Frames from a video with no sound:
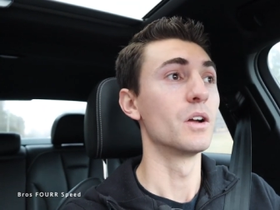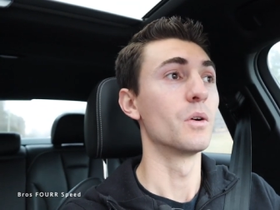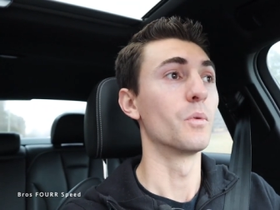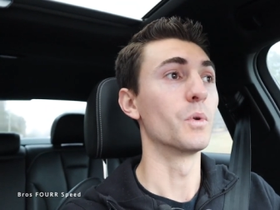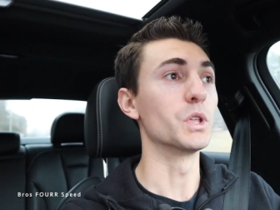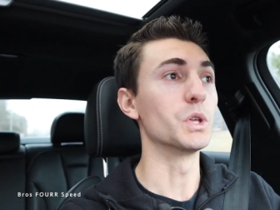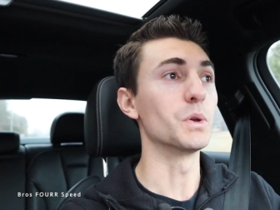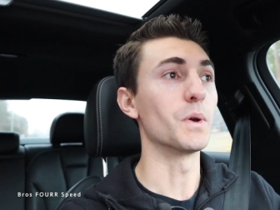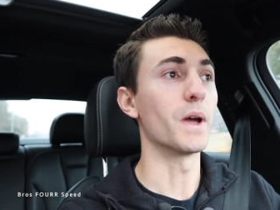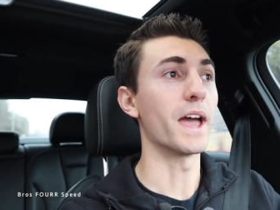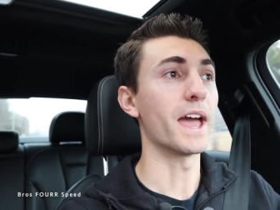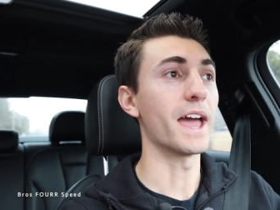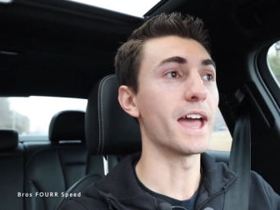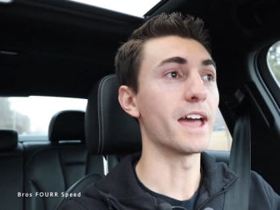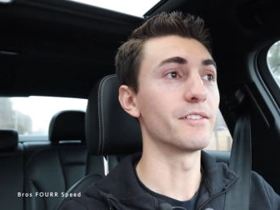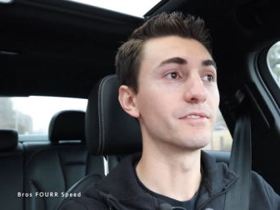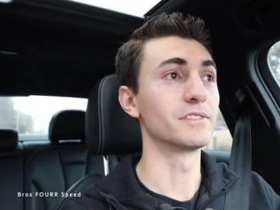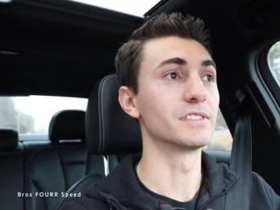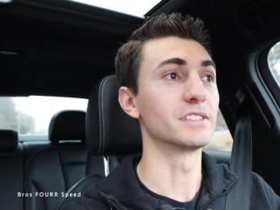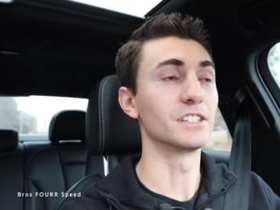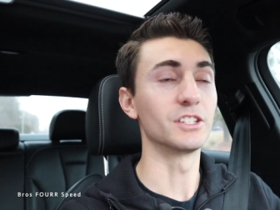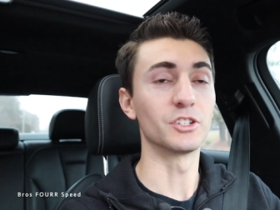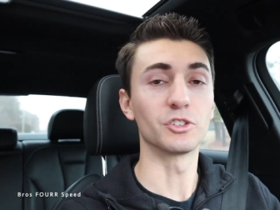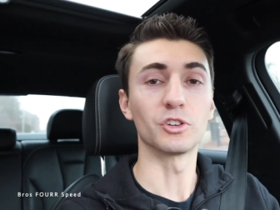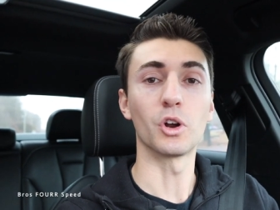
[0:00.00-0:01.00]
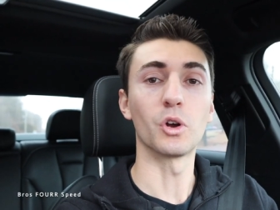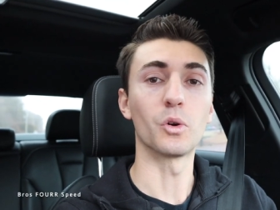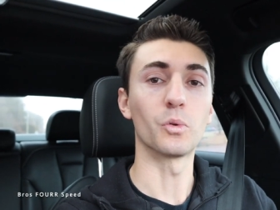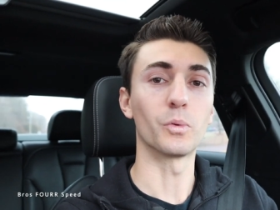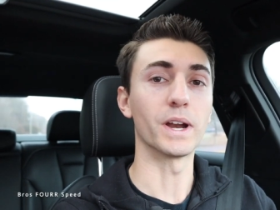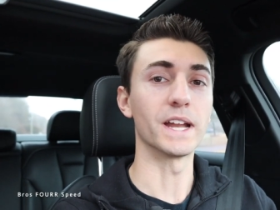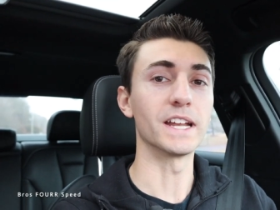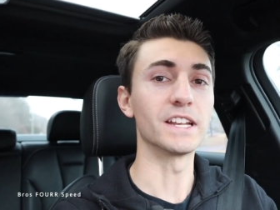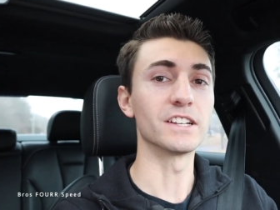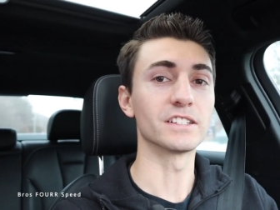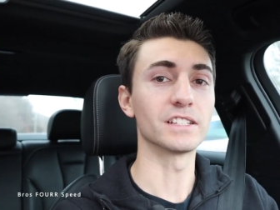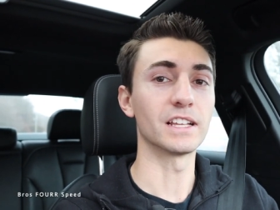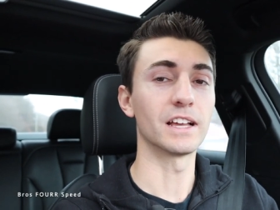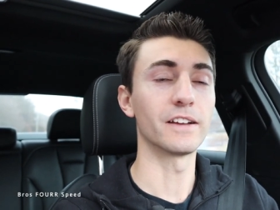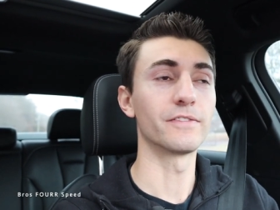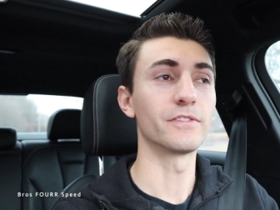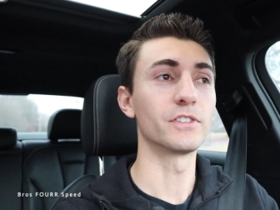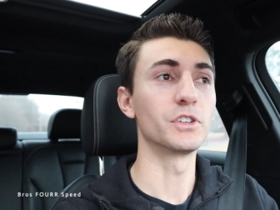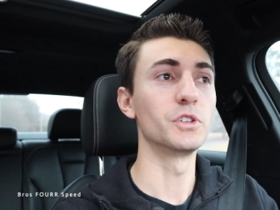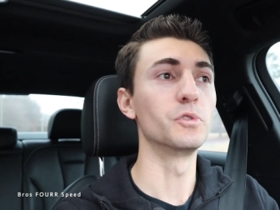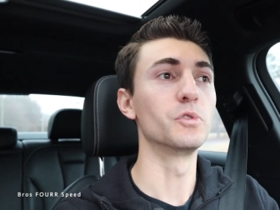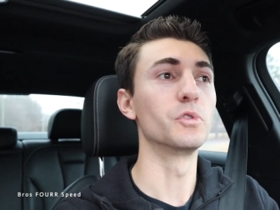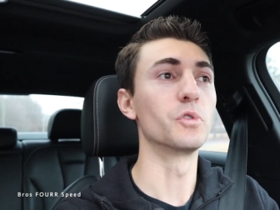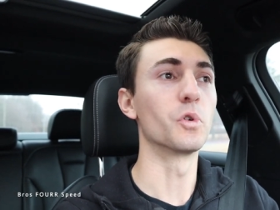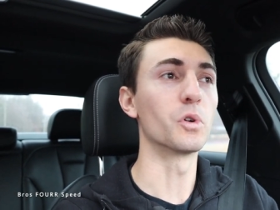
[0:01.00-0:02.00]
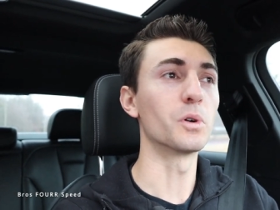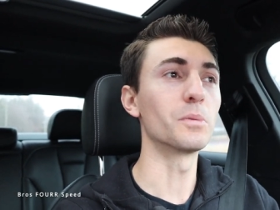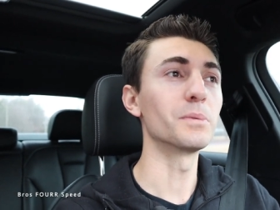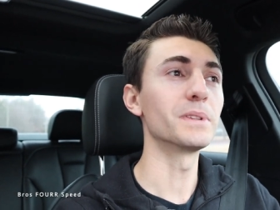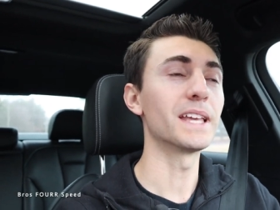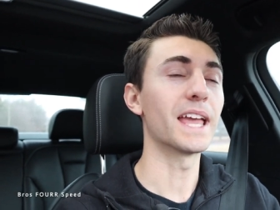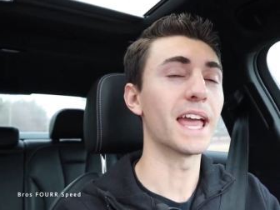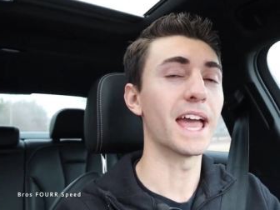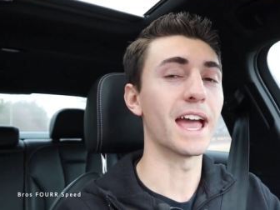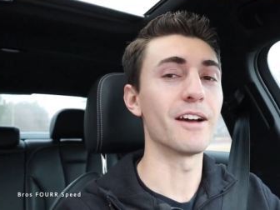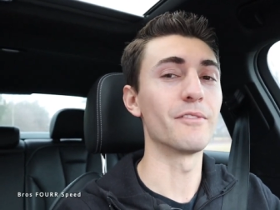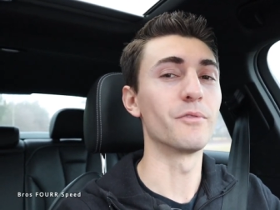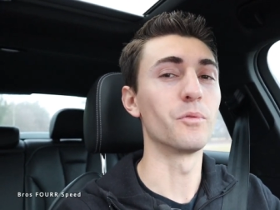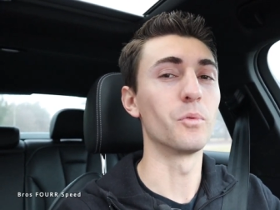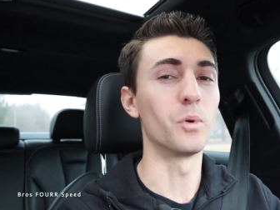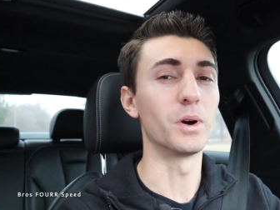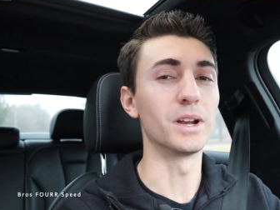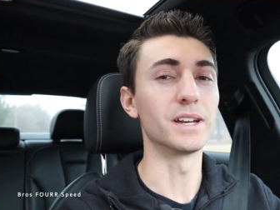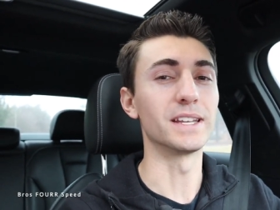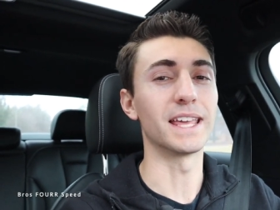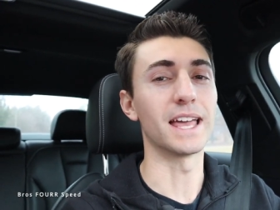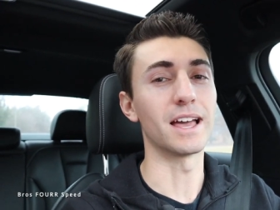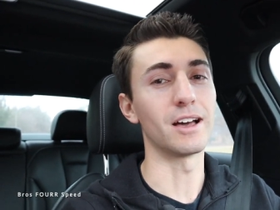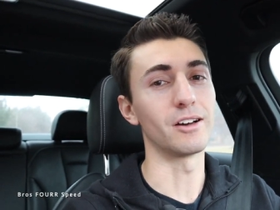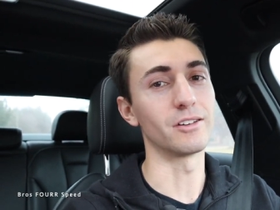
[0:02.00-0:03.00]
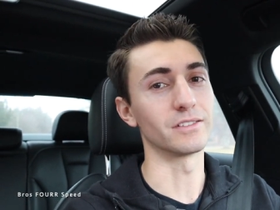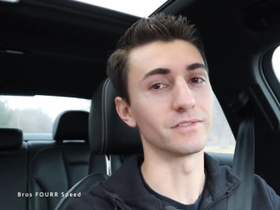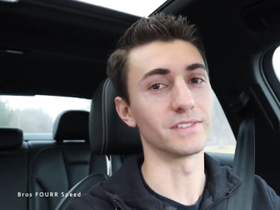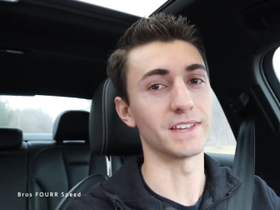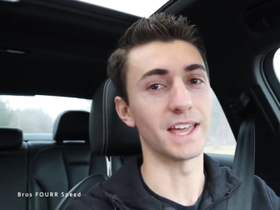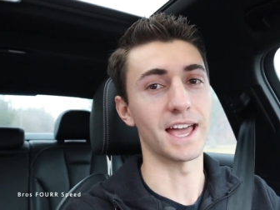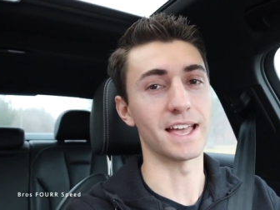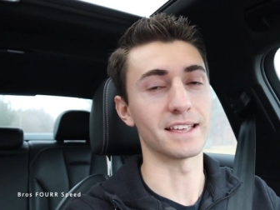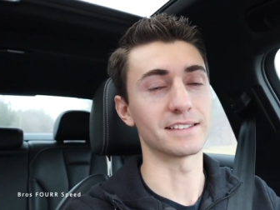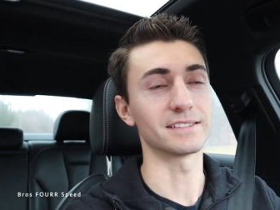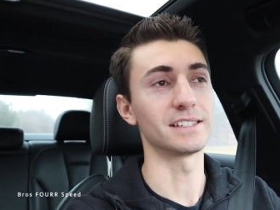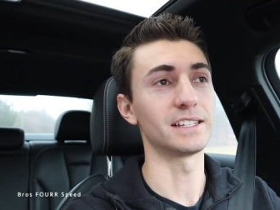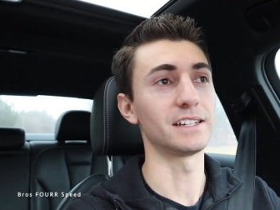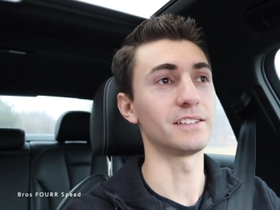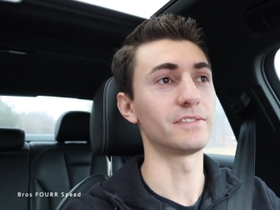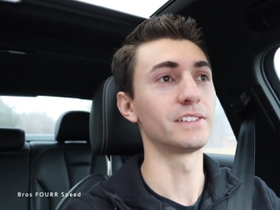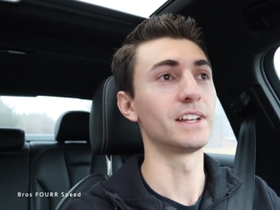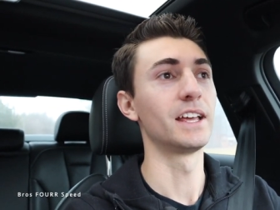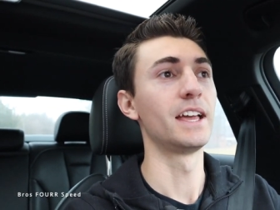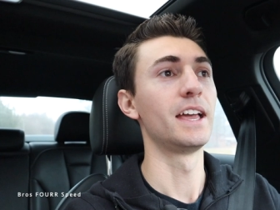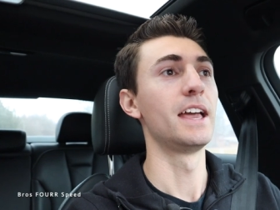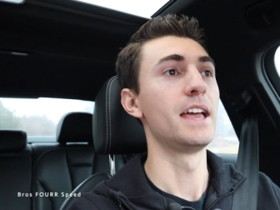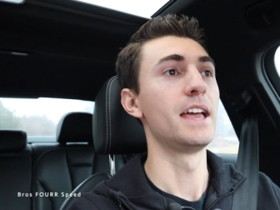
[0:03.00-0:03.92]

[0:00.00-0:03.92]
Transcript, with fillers: when you have zero range left, you normally have one gallon of gas left.